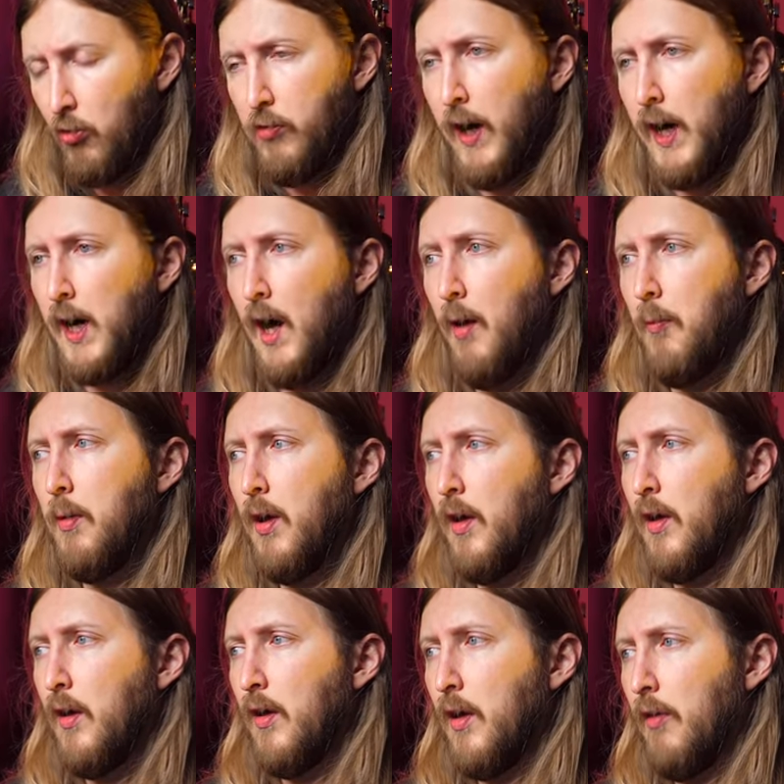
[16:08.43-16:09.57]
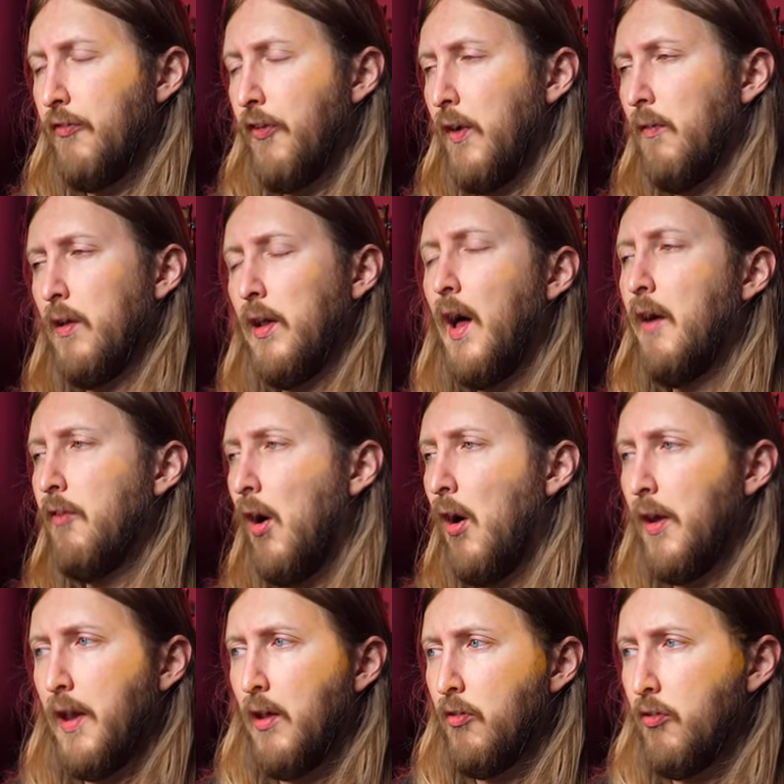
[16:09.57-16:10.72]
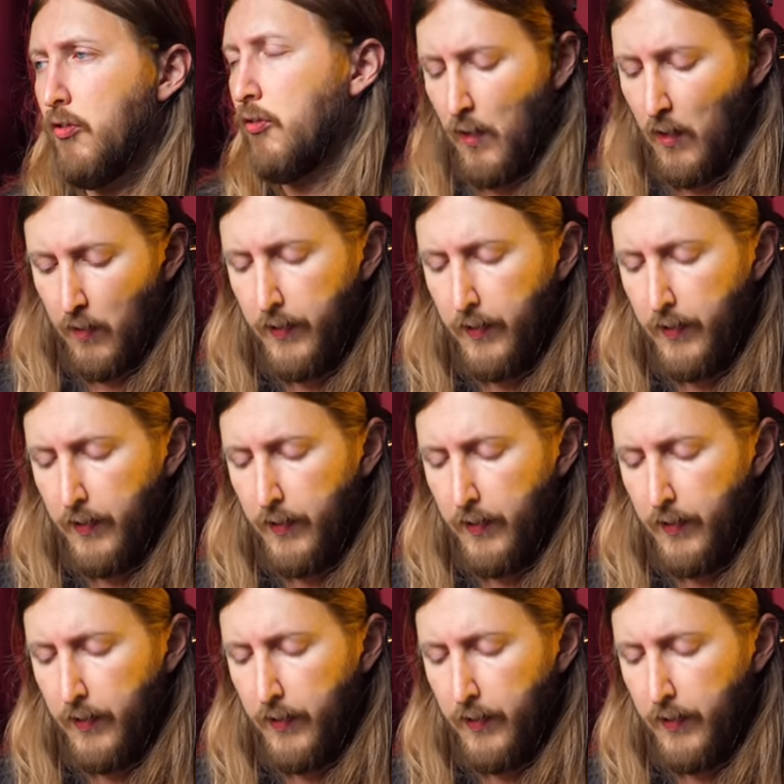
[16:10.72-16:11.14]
Dime in front of a live audience.